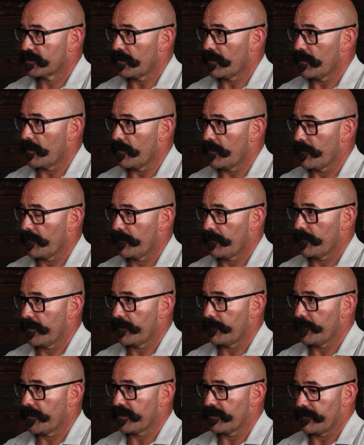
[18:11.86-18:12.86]
So
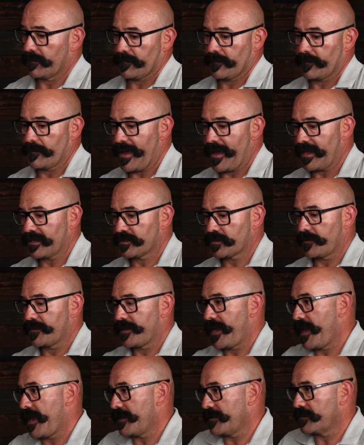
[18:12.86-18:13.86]
when we match our
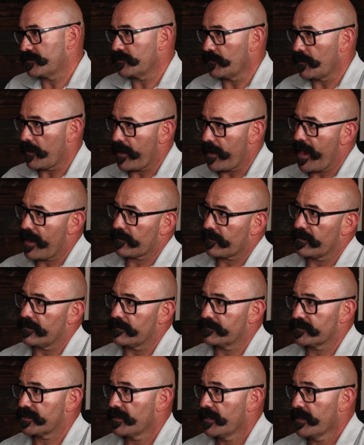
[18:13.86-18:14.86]
data to our
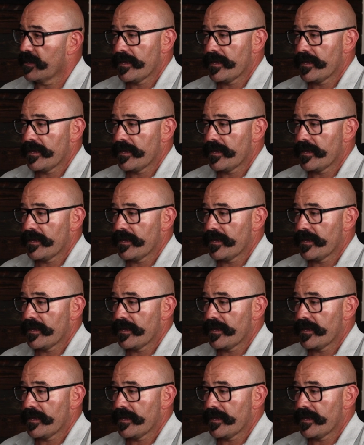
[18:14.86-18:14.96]
outcomes,